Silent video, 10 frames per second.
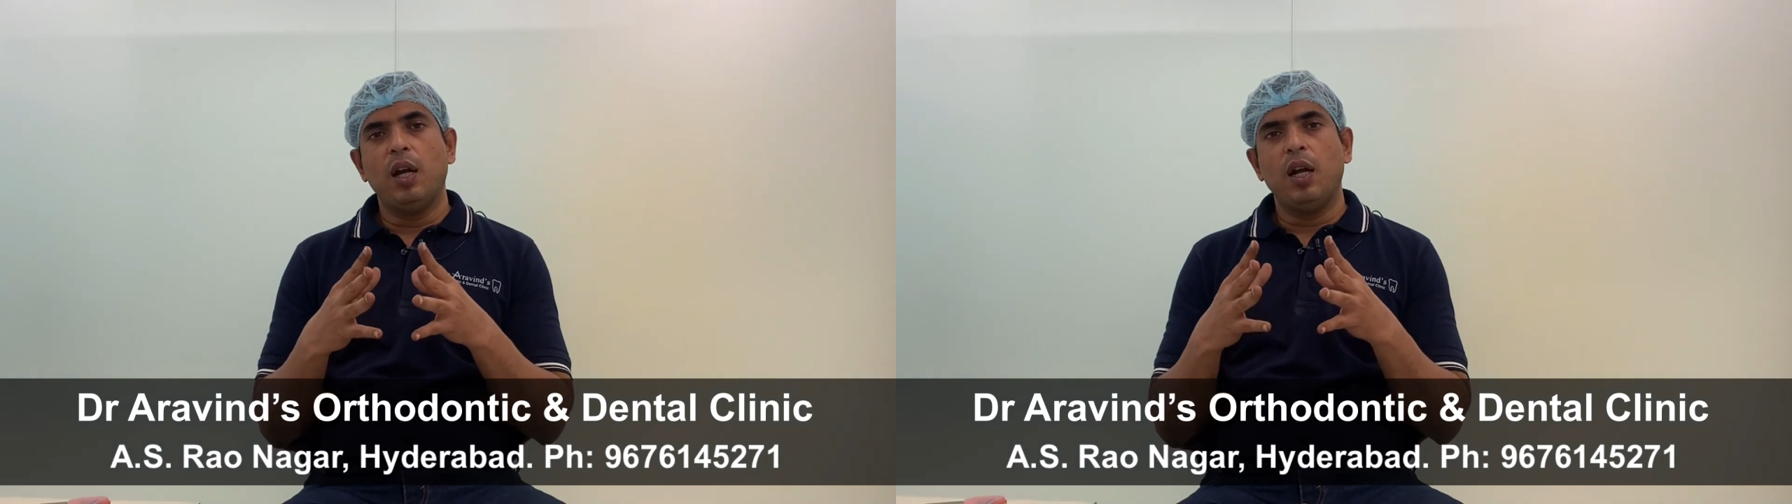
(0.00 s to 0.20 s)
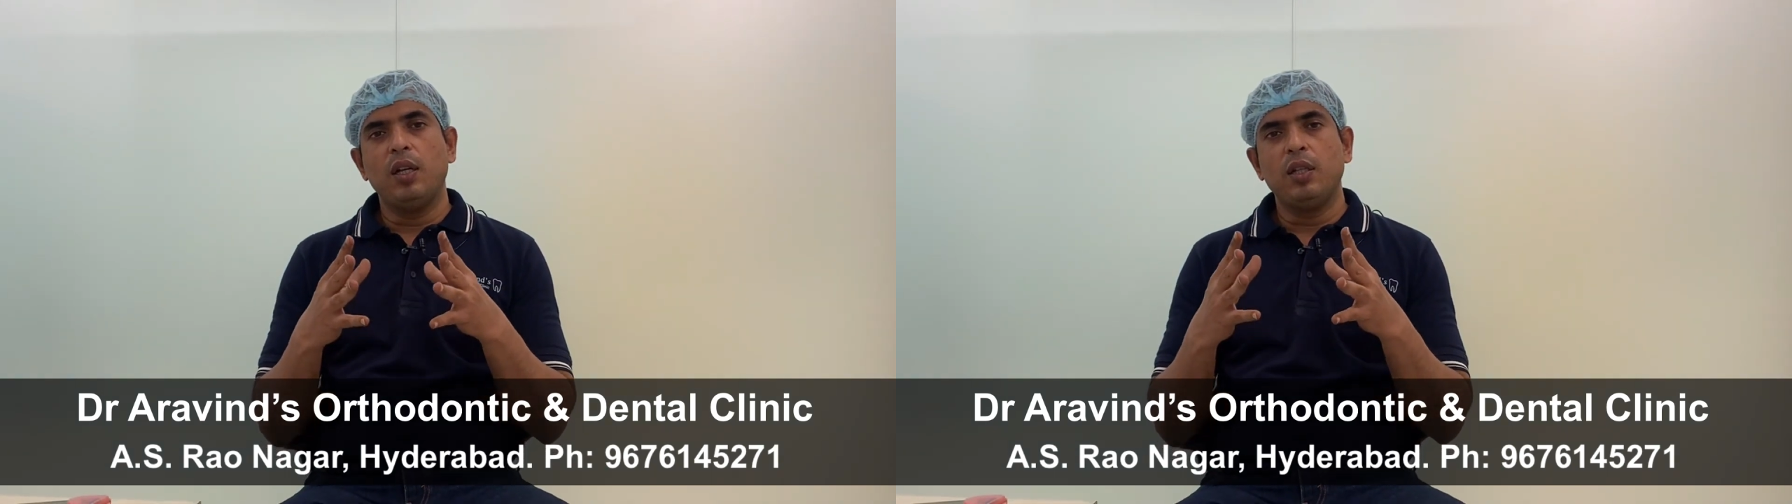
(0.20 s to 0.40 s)

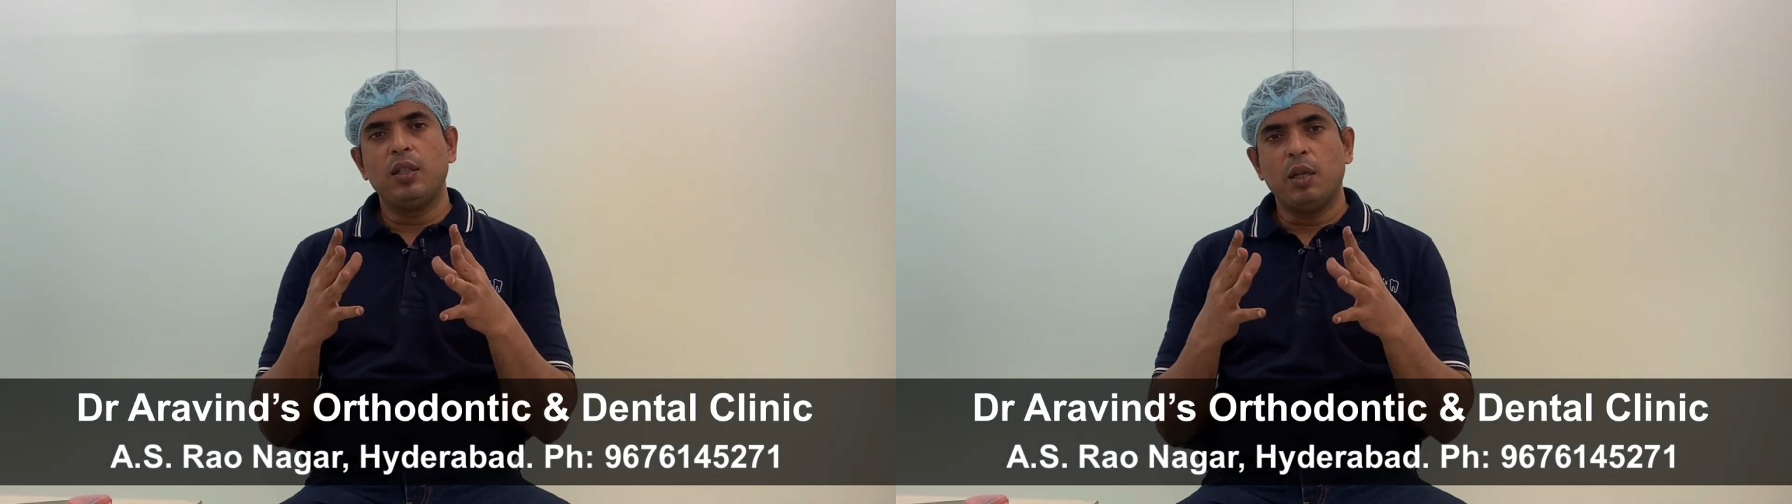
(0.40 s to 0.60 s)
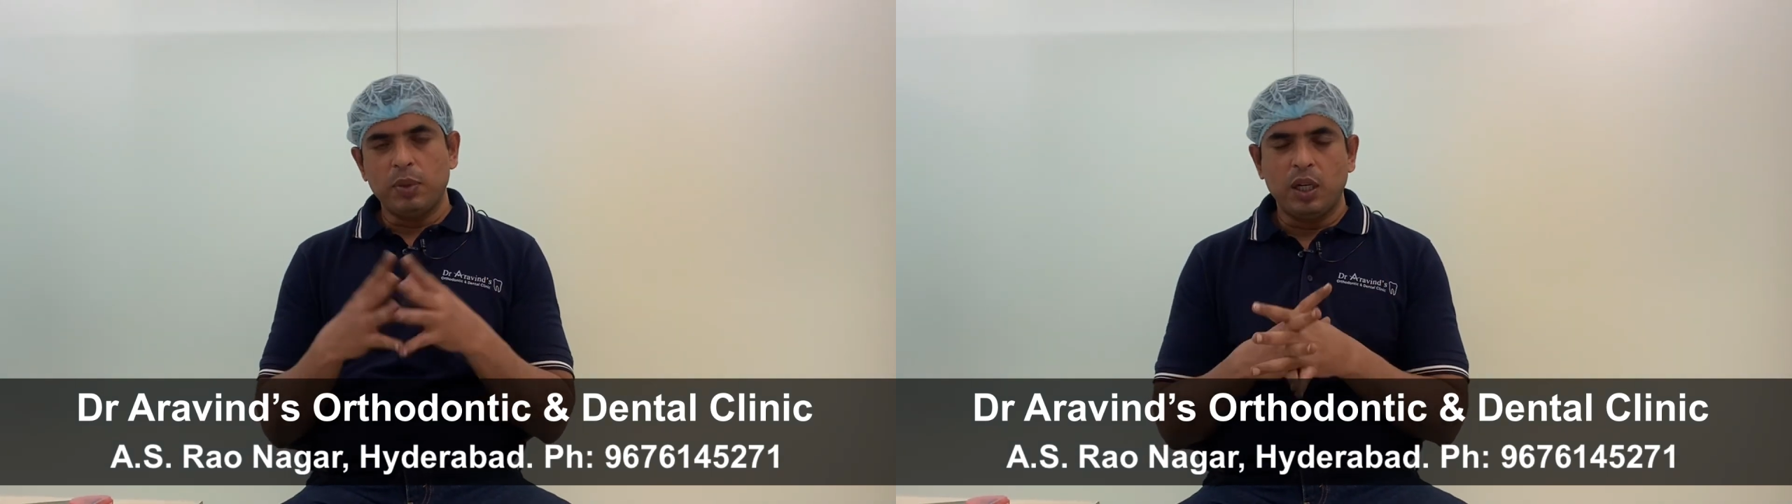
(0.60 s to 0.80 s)
and
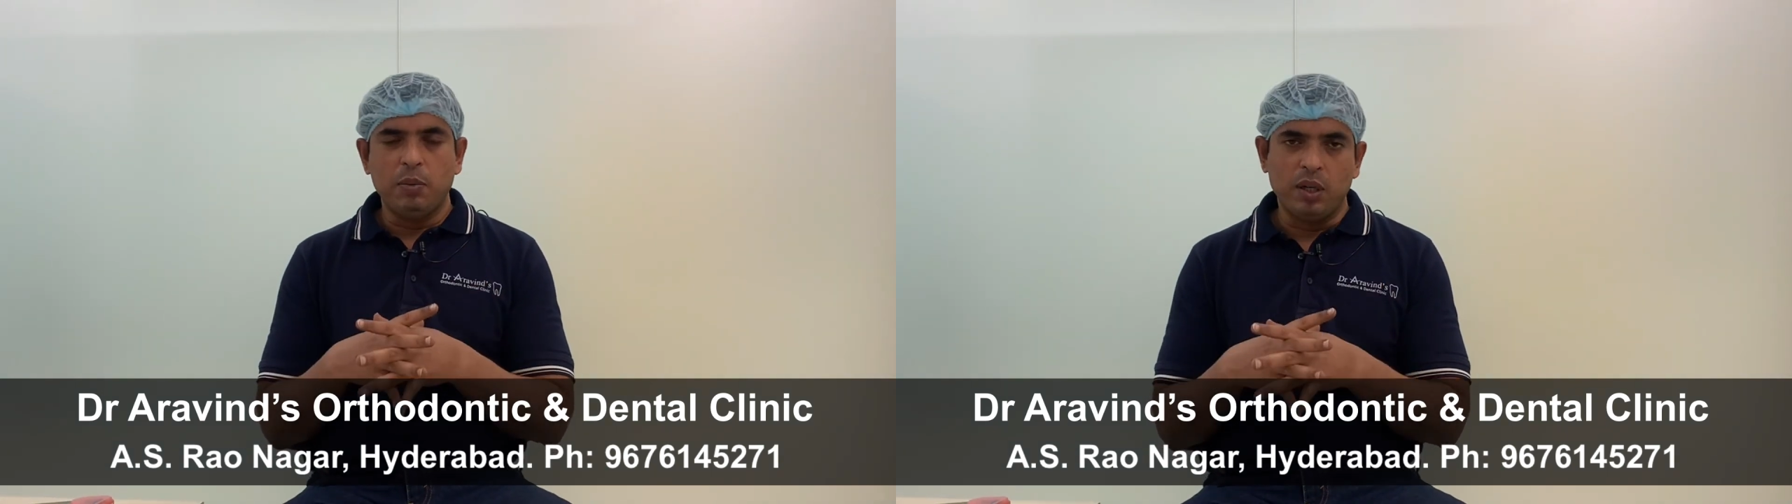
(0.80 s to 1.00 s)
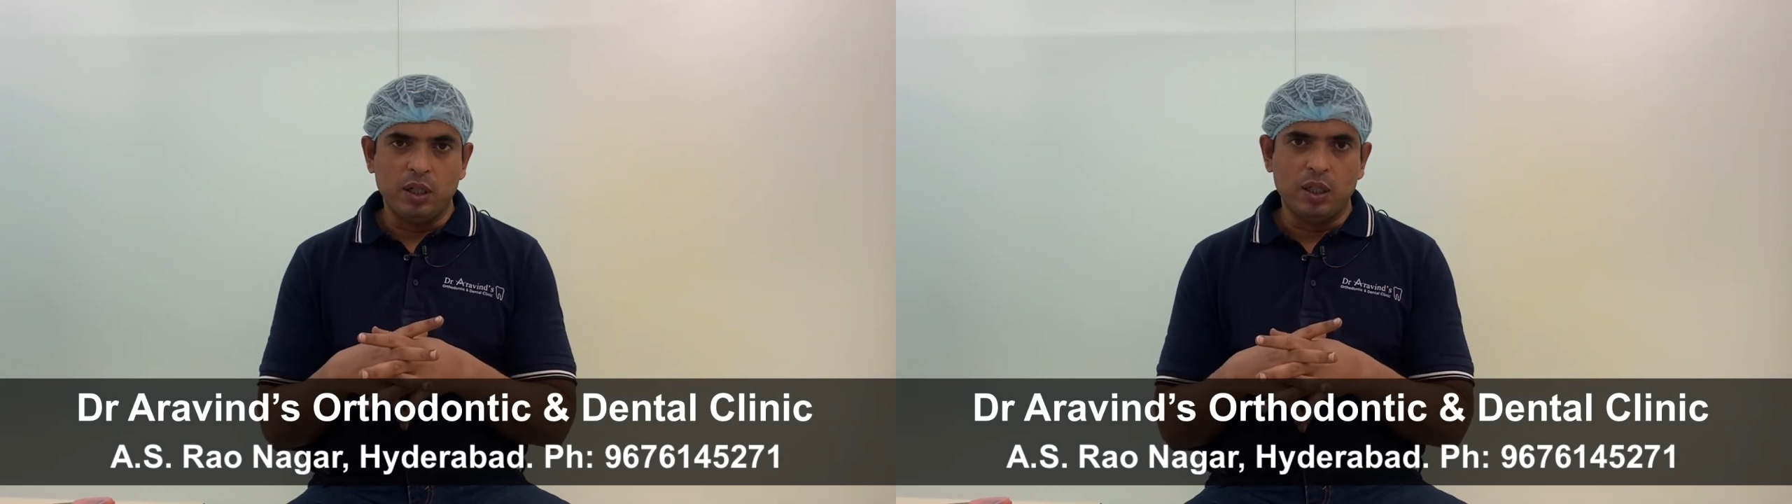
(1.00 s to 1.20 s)
subscribe our